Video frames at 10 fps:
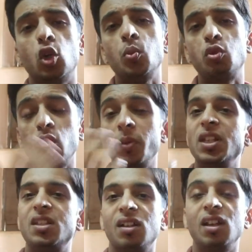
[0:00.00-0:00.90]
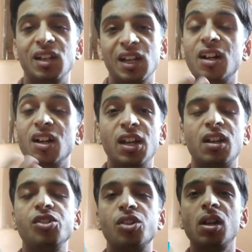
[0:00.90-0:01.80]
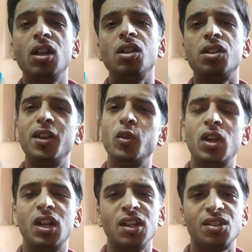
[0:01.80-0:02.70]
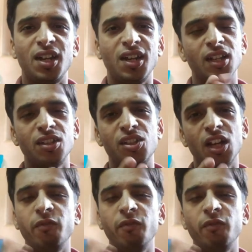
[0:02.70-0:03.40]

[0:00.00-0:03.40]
Om Swami's uh, literature then you will understand that the